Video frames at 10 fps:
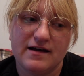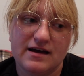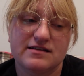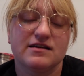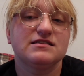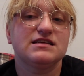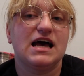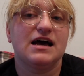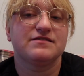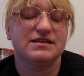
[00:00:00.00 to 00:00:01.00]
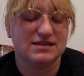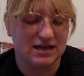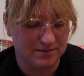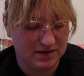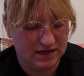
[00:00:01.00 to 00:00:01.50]
It does have the
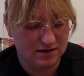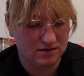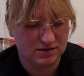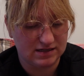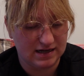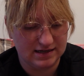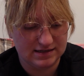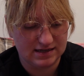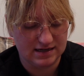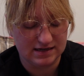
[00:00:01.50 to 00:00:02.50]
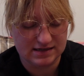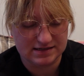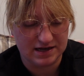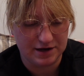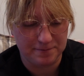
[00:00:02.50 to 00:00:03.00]
same needle size and the
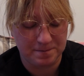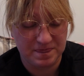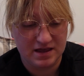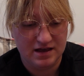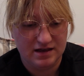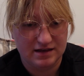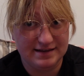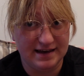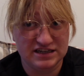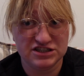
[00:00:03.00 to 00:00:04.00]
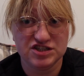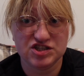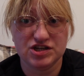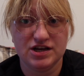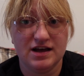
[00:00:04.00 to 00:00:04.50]
same
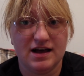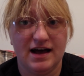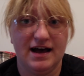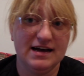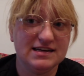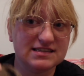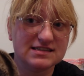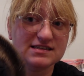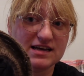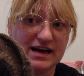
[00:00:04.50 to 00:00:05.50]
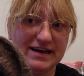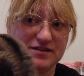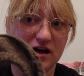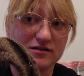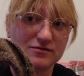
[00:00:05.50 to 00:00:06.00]
gauge as I have
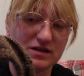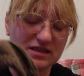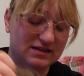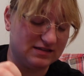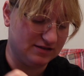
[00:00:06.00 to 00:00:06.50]
gotten with this